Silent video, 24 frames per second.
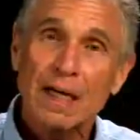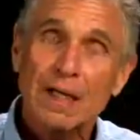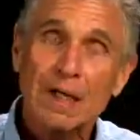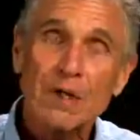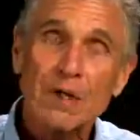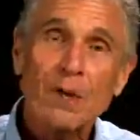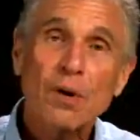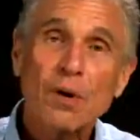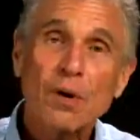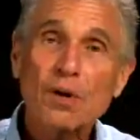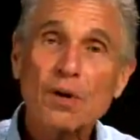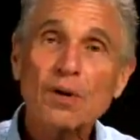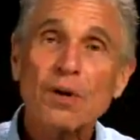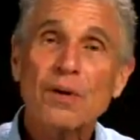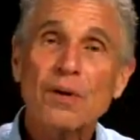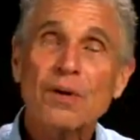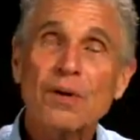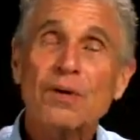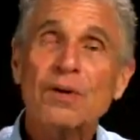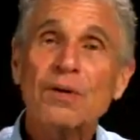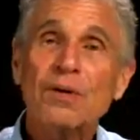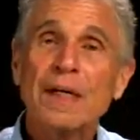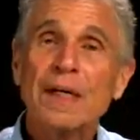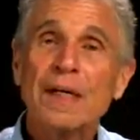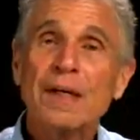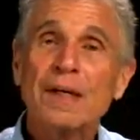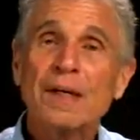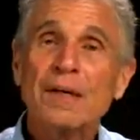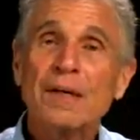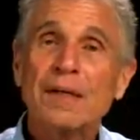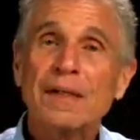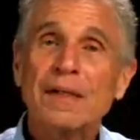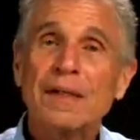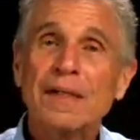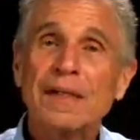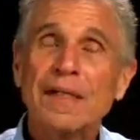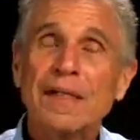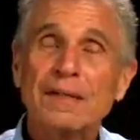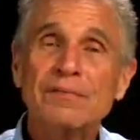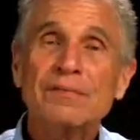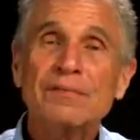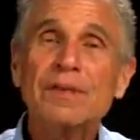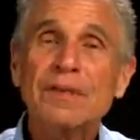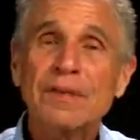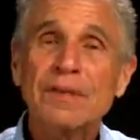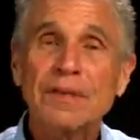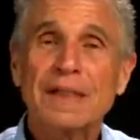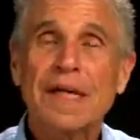The oracle
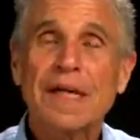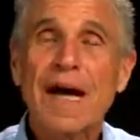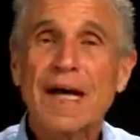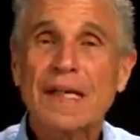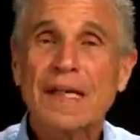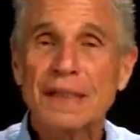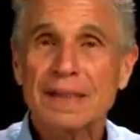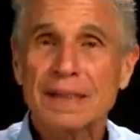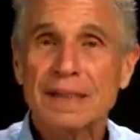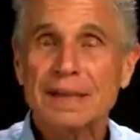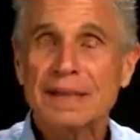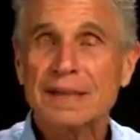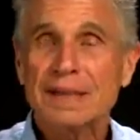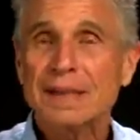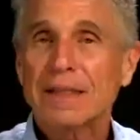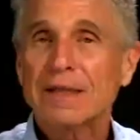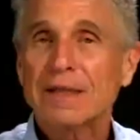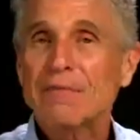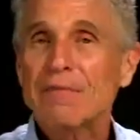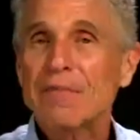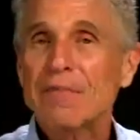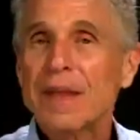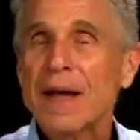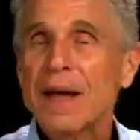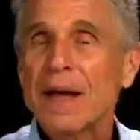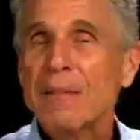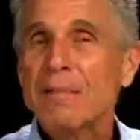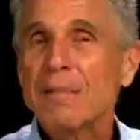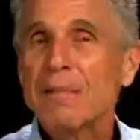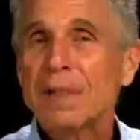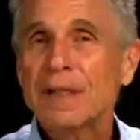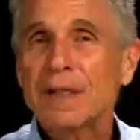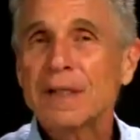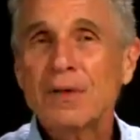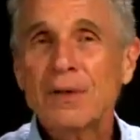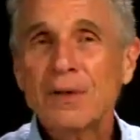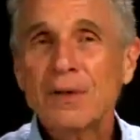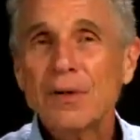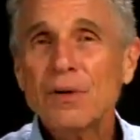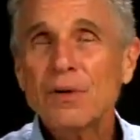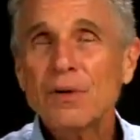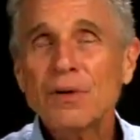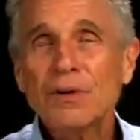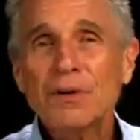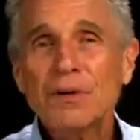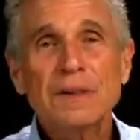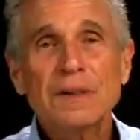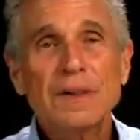gives us guidance, but the
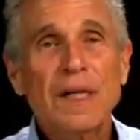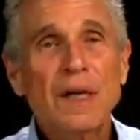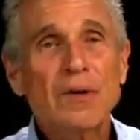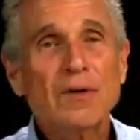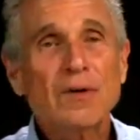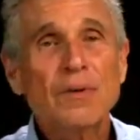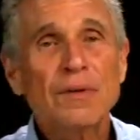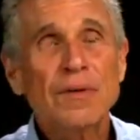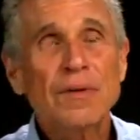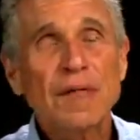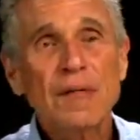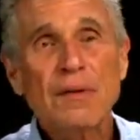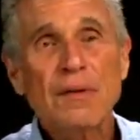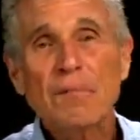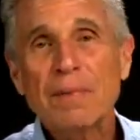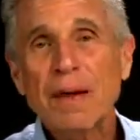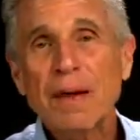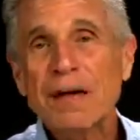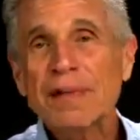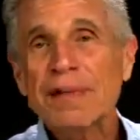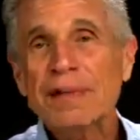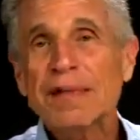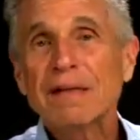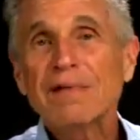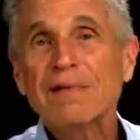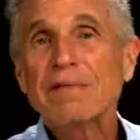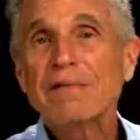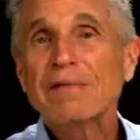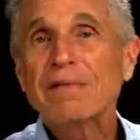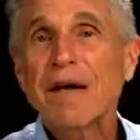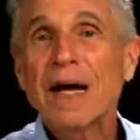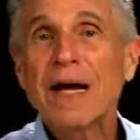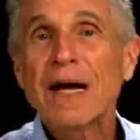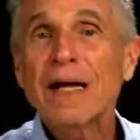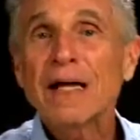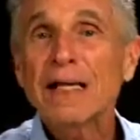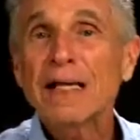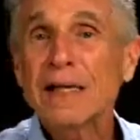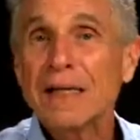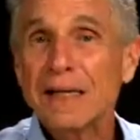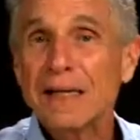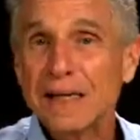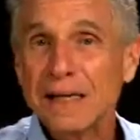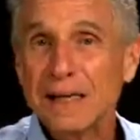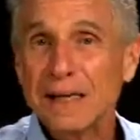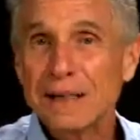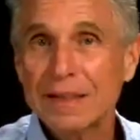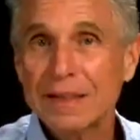oracle is not only about
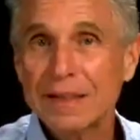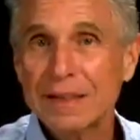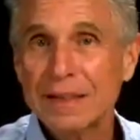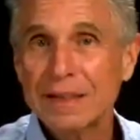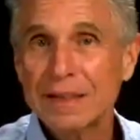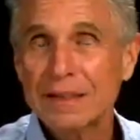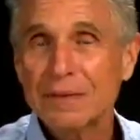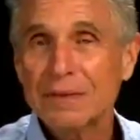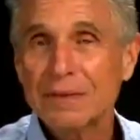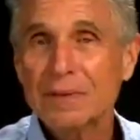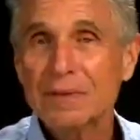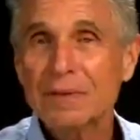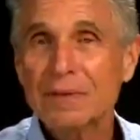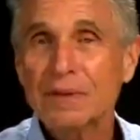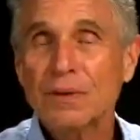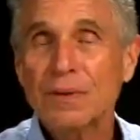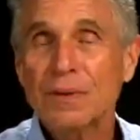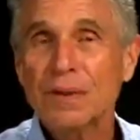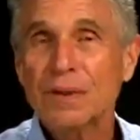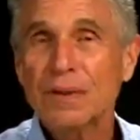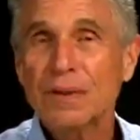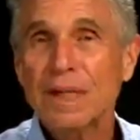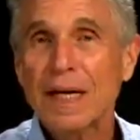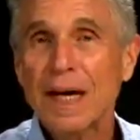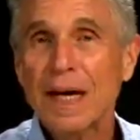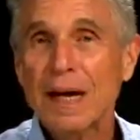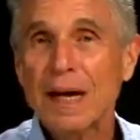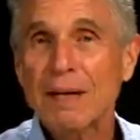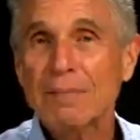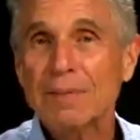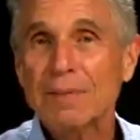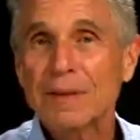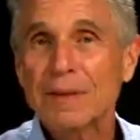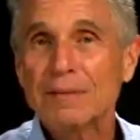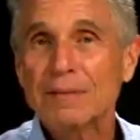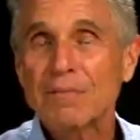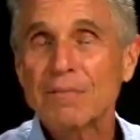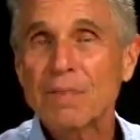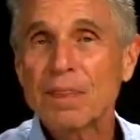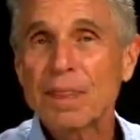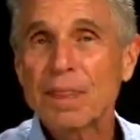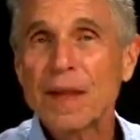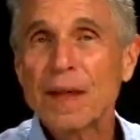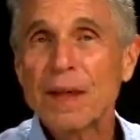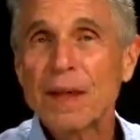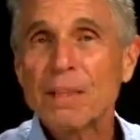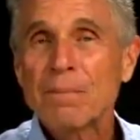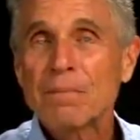divining what's going to happen,
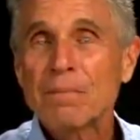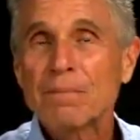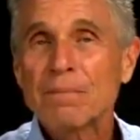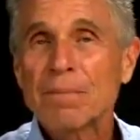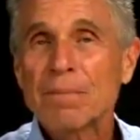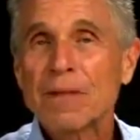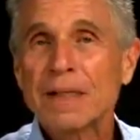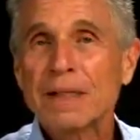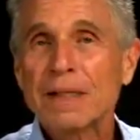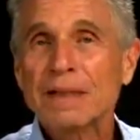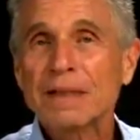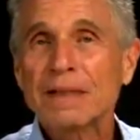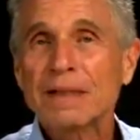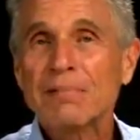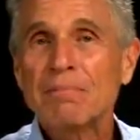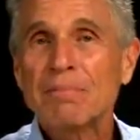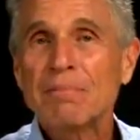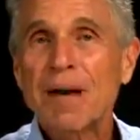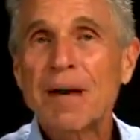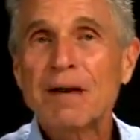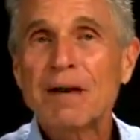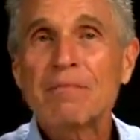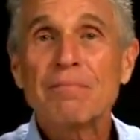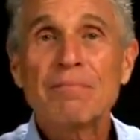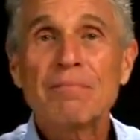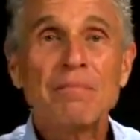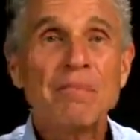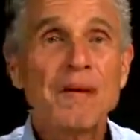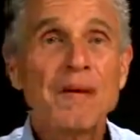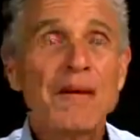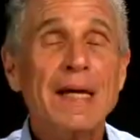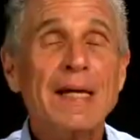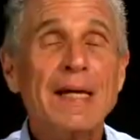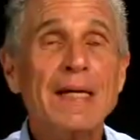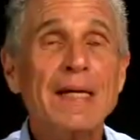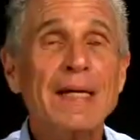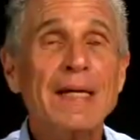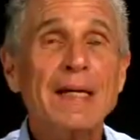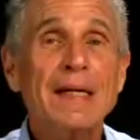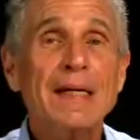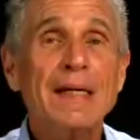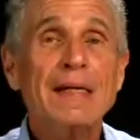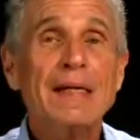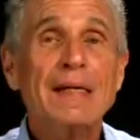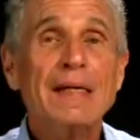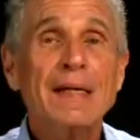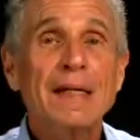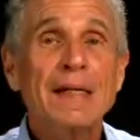but it's about
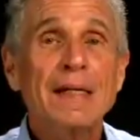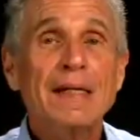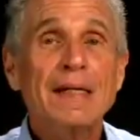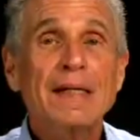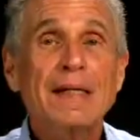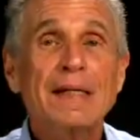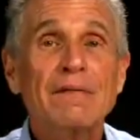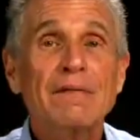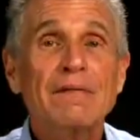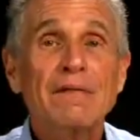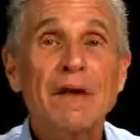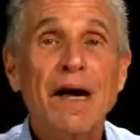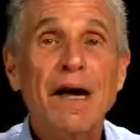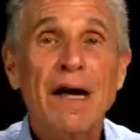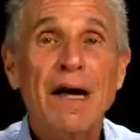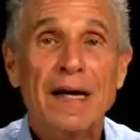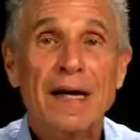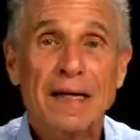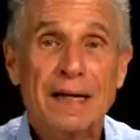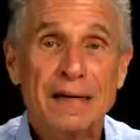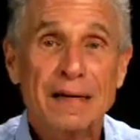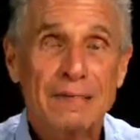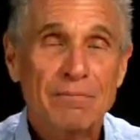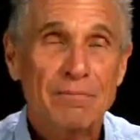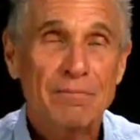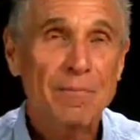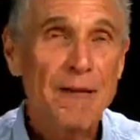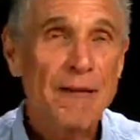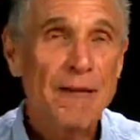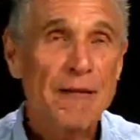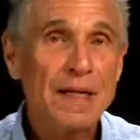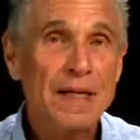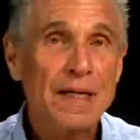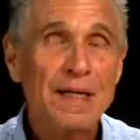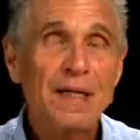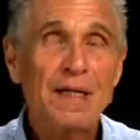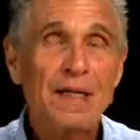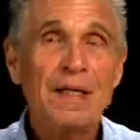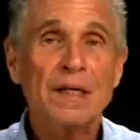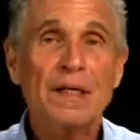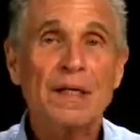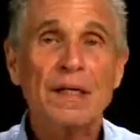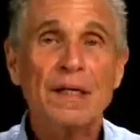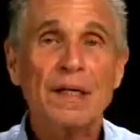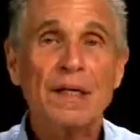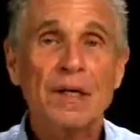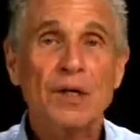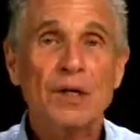making divine,
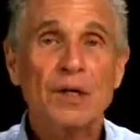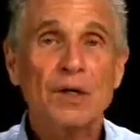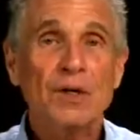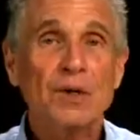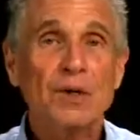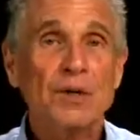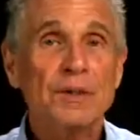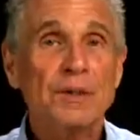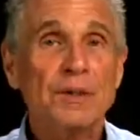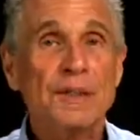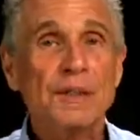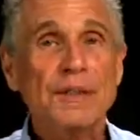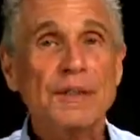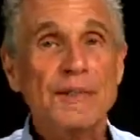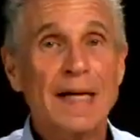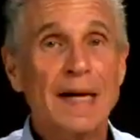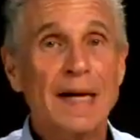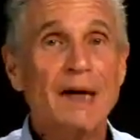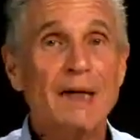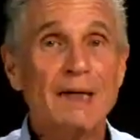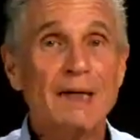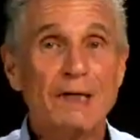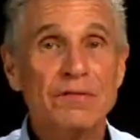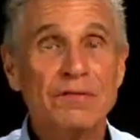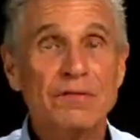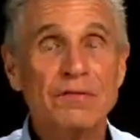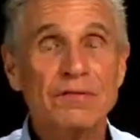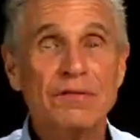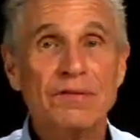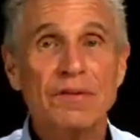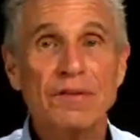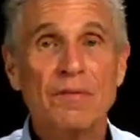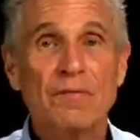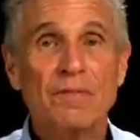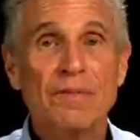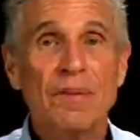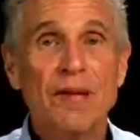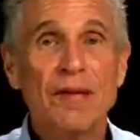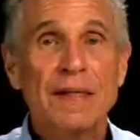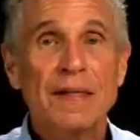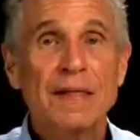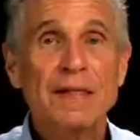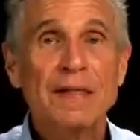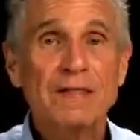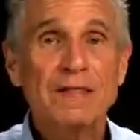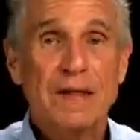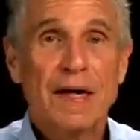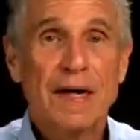making yourself
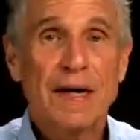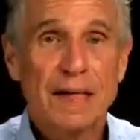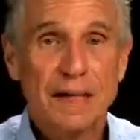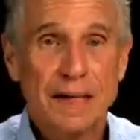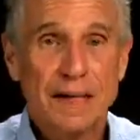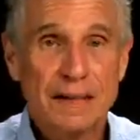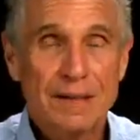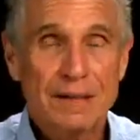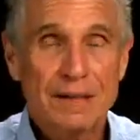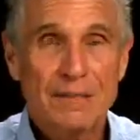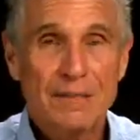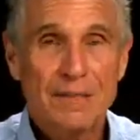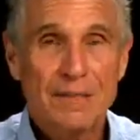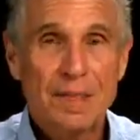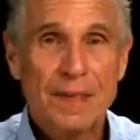divine.